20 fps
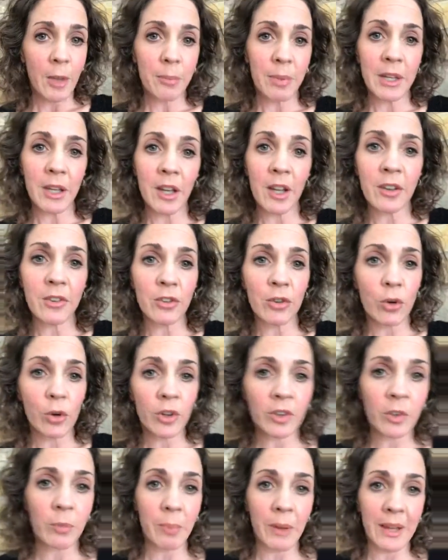because
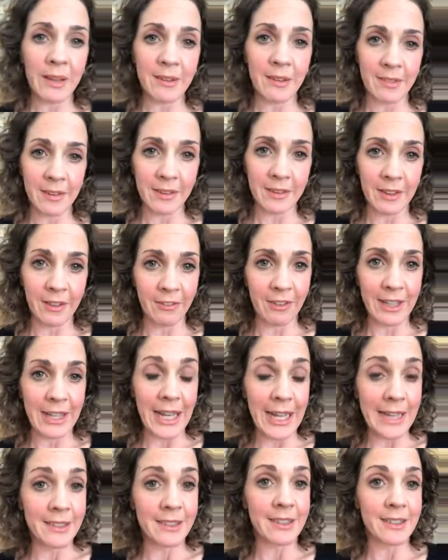your space is a living
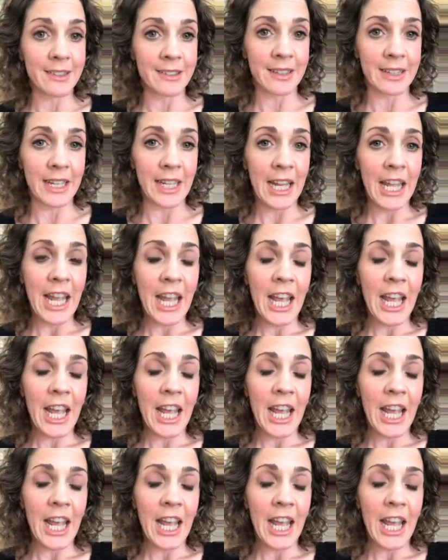entity